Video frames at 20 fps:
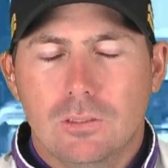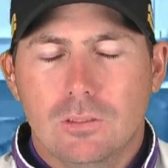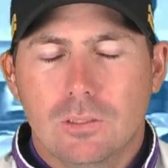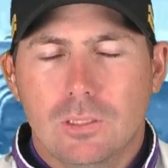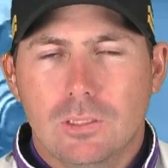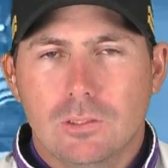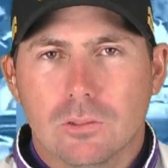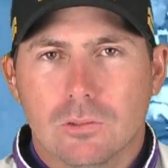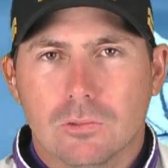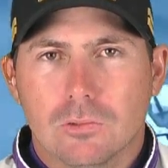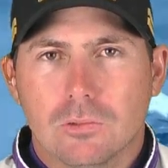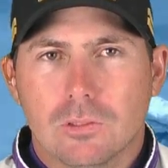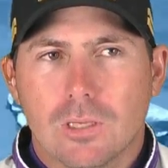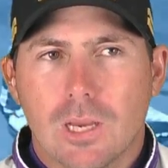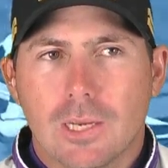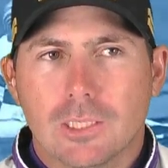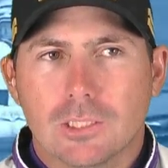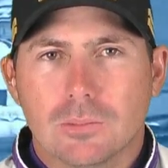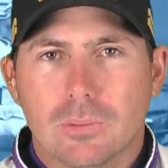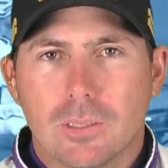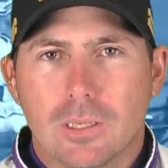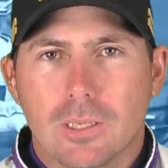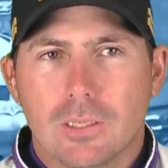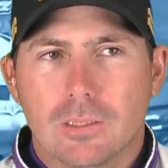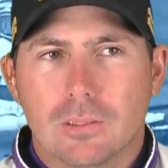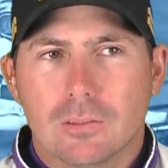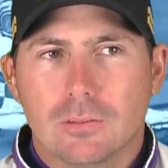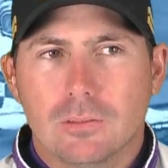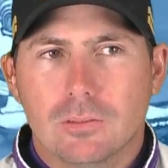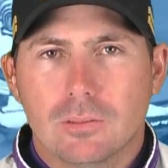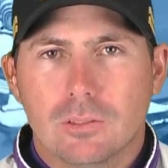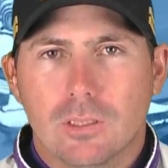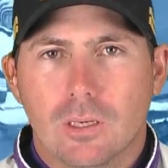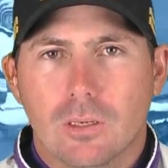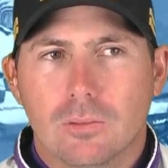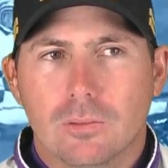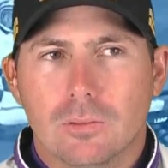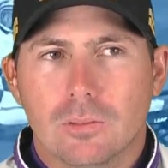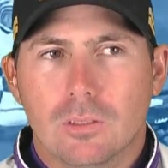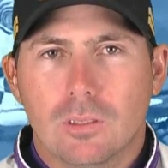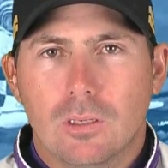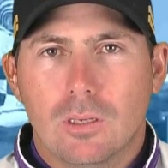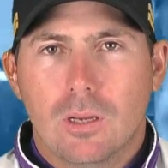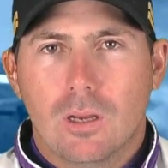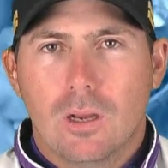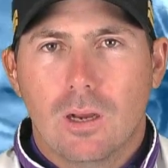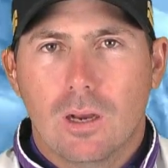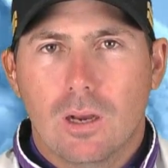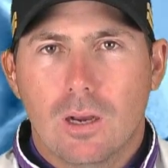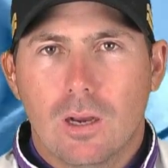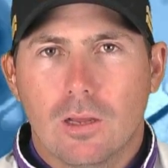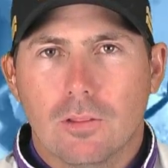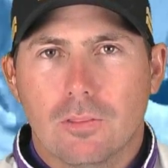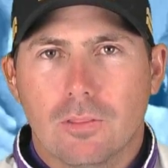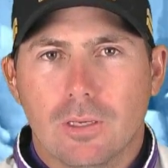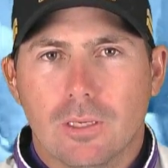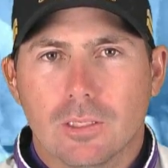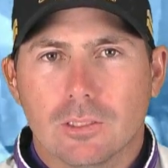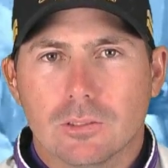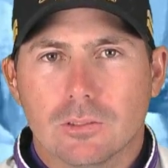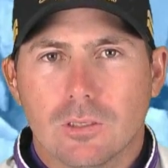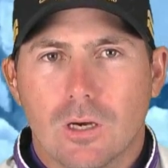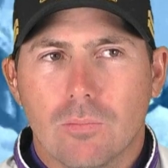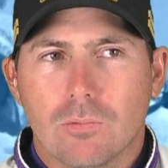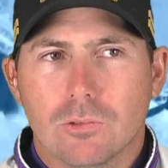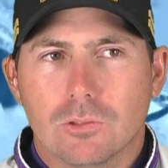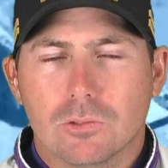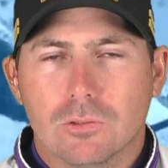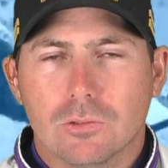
he's got good gate speed, and I think it's time to sort